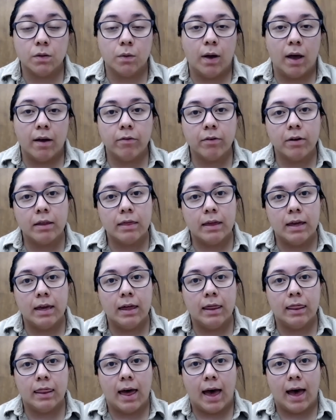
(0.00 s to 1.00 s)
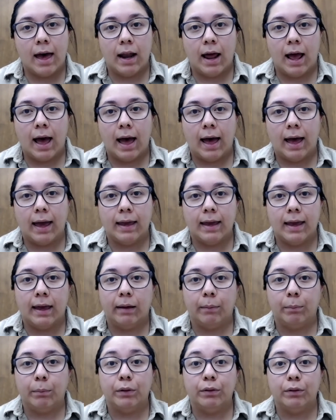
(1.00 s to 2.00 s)
So everything that I
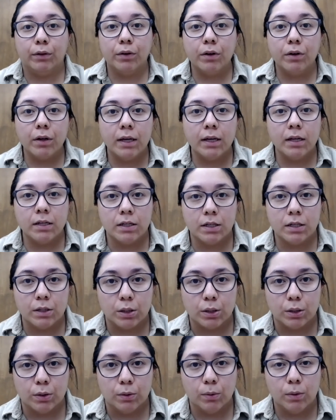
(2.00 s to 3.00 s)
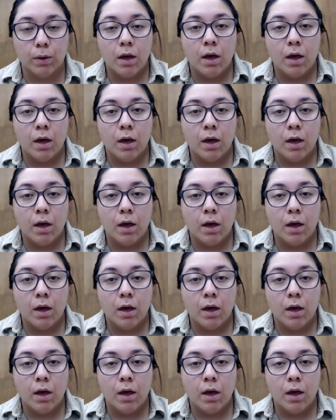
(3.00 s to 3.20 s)
am learning to do,